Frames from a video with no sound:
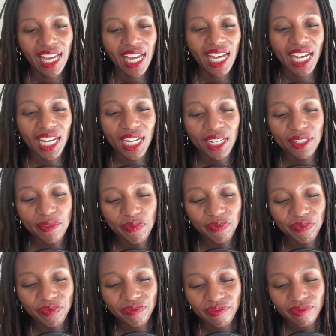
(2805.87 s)
Yeah,
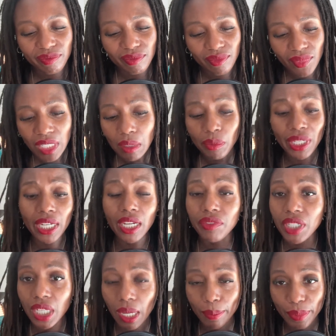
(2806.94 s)
every
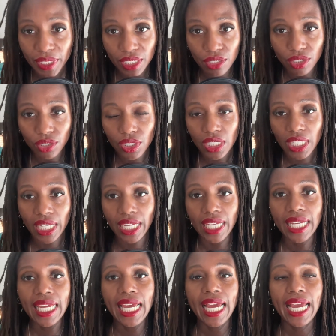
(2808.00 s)
company's using
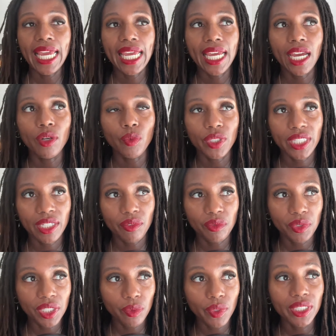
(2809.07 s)
it. And
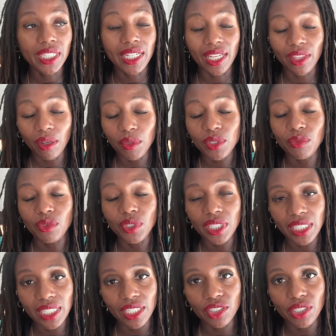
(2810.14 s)
one thing I thought was
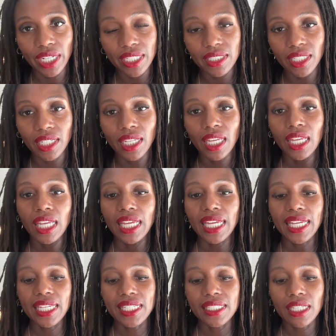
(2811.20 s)
really interesting
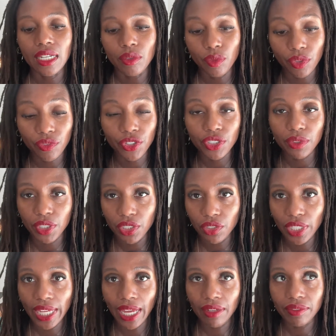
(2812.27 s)
is, well, first of all,
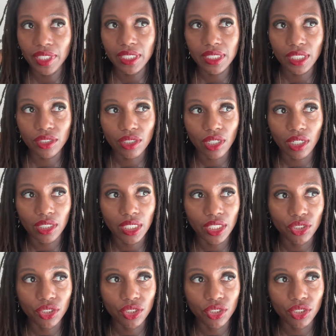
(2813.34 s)
they have these things called